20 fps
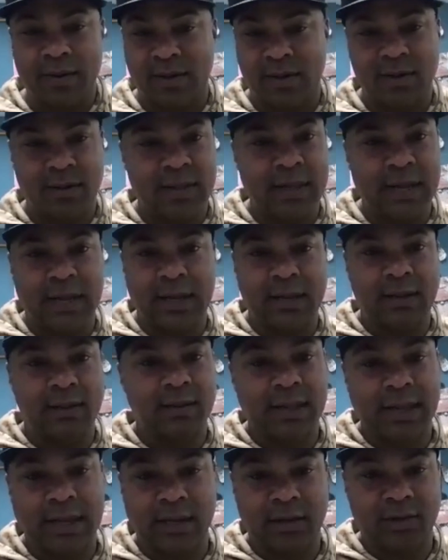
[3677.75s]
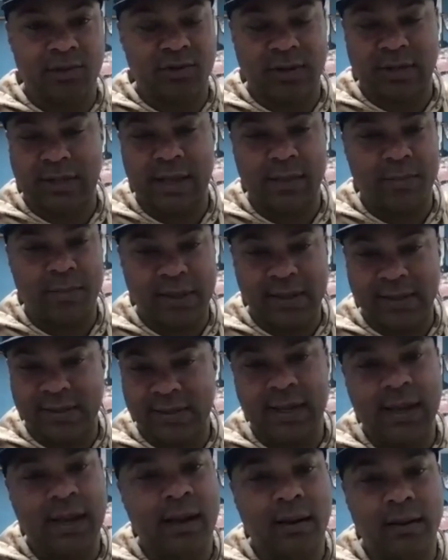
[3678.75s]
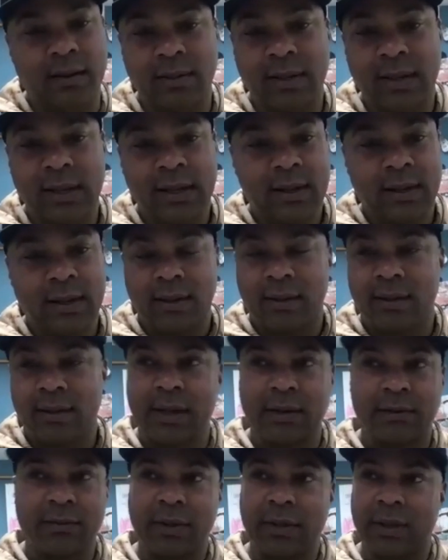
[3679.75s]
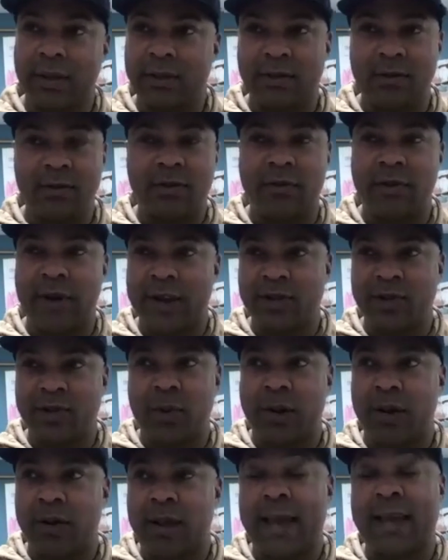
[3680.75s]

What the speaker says: so they can trick that place out and like really do graduated.